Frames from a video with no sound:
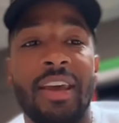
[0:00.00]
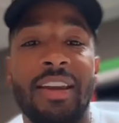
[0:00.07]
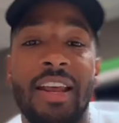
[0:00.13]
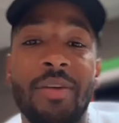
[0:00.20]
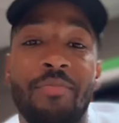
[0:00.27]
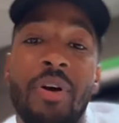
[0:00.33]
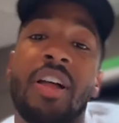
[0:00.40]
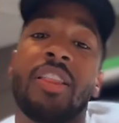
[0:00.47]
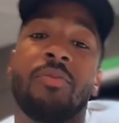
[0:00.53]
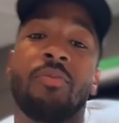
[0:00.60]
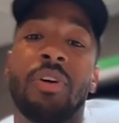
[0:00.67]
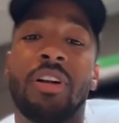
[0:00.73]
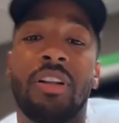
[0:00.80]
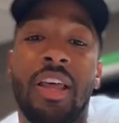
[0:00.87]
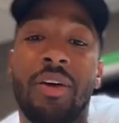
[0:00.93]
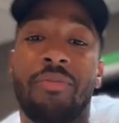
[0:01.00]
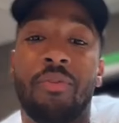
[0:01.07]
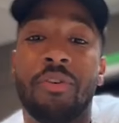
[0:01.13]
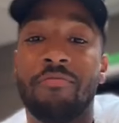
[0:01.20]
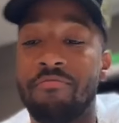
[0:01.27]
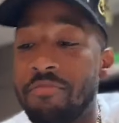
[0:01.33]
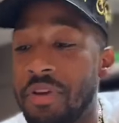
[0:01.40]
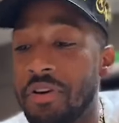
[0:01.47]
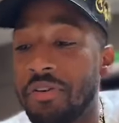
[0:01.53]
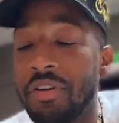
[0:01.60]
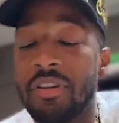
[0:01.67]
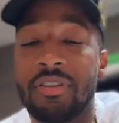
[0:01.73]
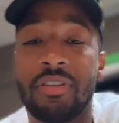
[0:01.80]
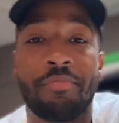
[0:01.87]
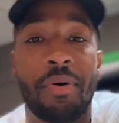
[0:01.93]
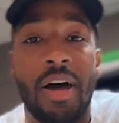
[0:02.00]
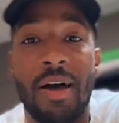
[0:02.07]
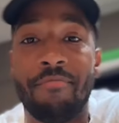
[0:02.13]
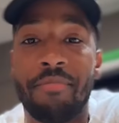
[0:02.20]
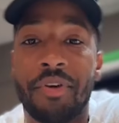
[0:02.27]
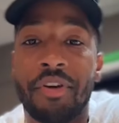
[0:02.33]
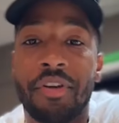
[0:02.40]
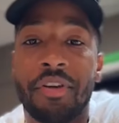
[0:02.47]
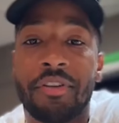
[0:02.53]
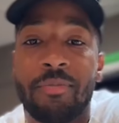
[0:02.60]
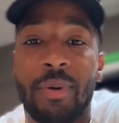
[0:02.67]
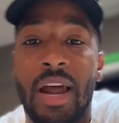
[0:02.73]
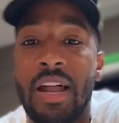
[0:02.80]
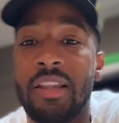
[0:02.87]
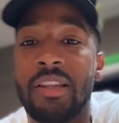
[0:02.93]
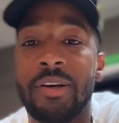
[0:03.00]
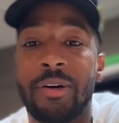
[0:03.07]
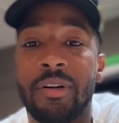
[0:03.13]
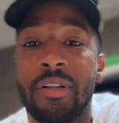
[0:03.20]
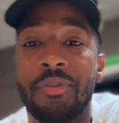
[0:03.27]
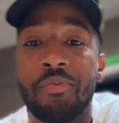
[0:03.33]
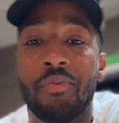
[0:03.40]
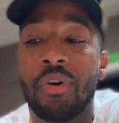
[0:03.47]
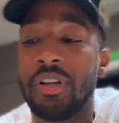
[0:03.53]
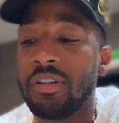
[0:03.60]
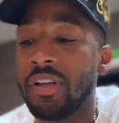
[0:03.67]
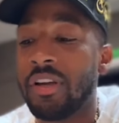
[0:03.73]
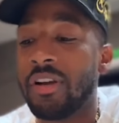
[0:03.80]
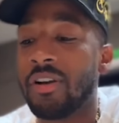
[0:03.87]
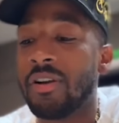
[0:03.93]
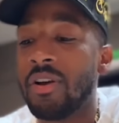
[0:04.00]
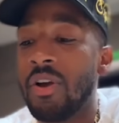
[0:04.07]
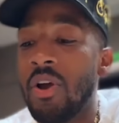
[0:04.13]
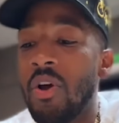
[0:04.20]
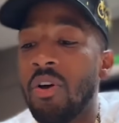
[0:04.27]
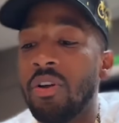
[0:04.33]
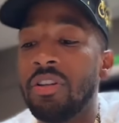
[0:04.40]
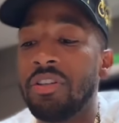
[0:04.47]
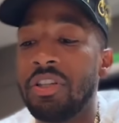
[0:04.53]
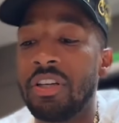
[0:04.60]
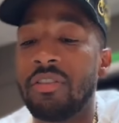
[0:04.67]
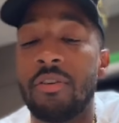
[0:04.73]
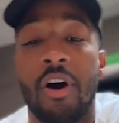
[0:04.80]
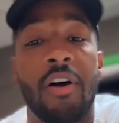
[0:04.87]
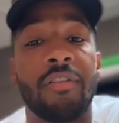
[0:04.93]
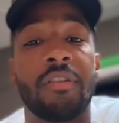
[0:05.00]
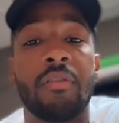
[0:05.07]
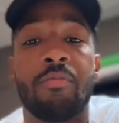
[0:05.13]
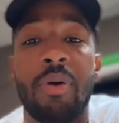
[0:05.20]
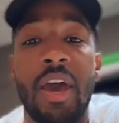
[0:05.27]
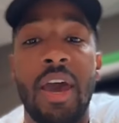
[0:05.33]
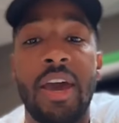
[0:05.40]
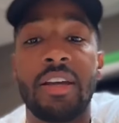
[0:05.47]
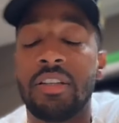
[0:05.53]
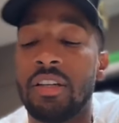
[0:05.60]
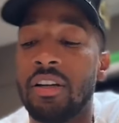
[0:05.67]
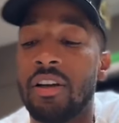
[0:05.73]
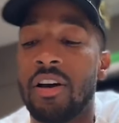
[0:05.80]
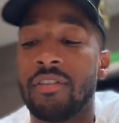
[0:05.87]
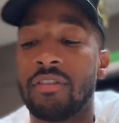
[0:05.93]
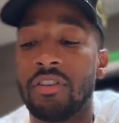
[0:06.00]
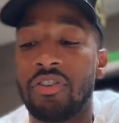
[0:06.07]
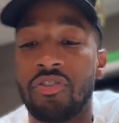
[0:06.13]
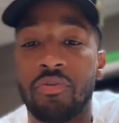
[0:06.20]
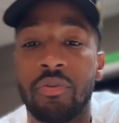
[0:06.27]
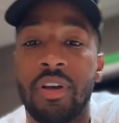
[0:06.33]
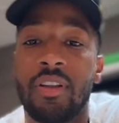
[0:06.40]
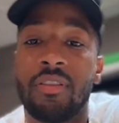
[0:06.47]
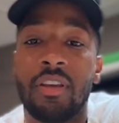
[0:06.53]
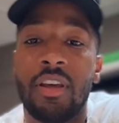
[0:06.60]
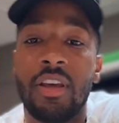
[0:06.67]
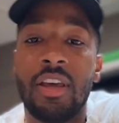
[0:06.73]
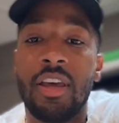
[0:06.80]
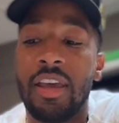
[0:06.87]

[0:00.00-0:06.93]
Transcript: And they probably would have left with millions upon millions. But I literally went there just off the passion and off the strength.